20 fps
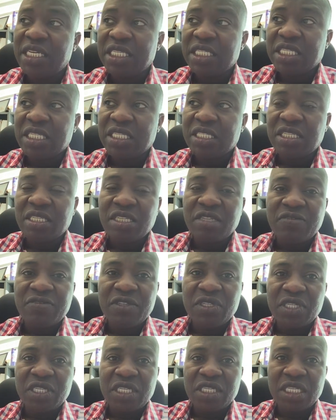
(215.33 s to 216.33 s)

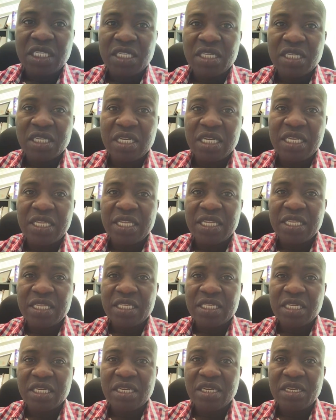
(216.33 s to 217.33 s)
sensitivity disk, and that the
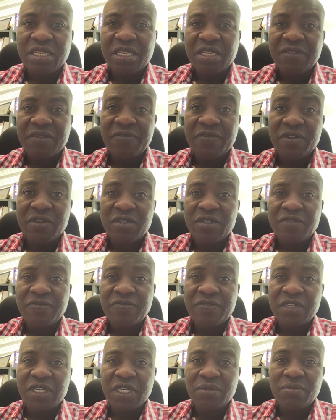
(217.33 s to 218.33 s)
Secretary found it
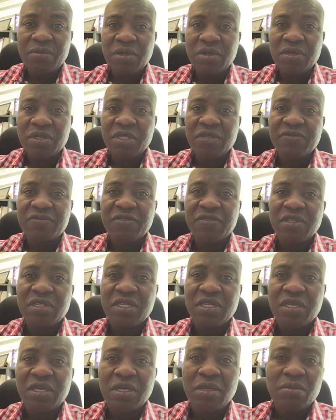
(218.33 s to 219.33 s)
very important for the
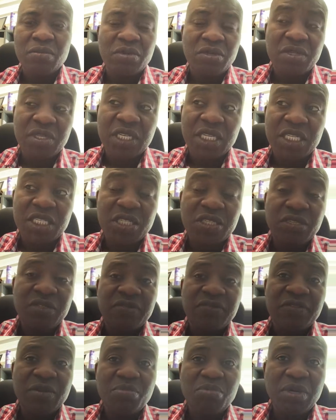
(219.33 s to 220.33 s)
protection
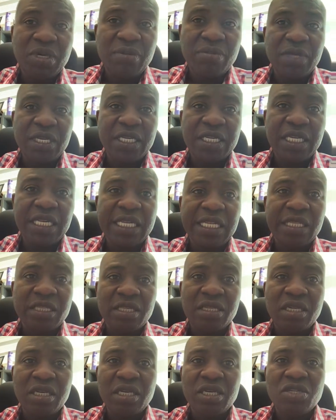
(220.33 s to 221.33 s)
of the public health
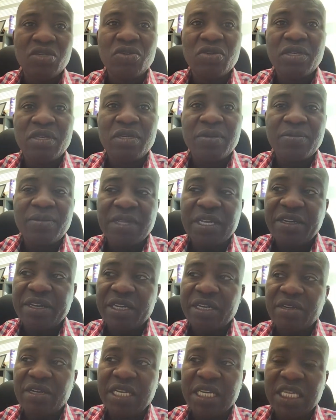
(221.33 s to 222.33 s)
to adopt the
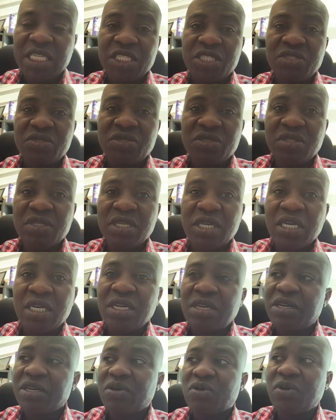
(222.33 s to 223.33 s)
regulations
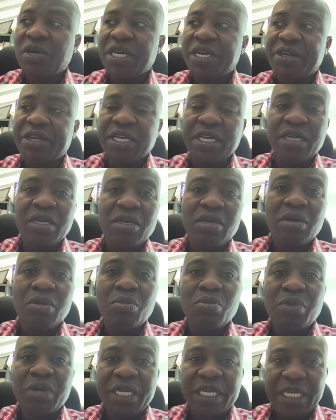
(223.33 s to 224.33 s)
requiring
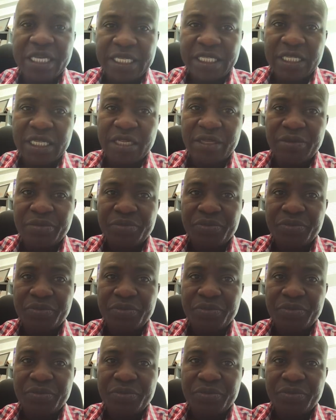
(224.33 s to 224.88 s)
pre-testing.